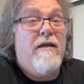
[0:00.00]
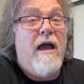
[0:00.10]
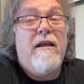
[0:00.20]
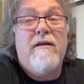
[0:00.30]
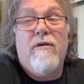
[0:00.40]

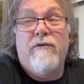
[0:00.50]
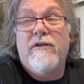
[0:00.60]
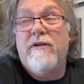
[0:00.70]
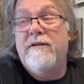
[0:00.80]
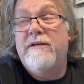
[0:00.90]
Those are
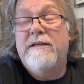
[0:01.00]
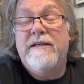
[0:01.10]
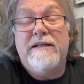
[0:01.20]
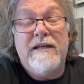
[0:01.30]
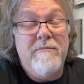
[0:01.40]
the
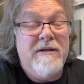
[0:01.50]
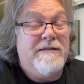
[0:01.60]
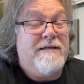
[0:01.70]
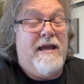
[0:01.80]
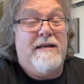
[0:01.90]

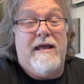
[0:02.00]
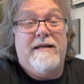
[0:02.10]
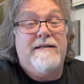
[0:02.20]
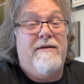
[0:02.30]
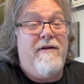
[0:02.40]
dimmest
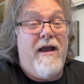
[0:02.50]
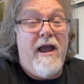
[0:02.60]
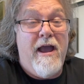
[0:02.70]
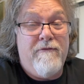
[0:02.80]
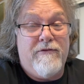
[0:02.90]
headlights I've
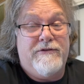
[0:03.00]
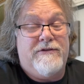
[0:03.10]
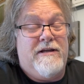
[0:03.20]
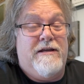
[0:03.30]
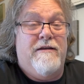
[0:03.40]
ever
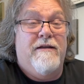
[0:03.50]
seen.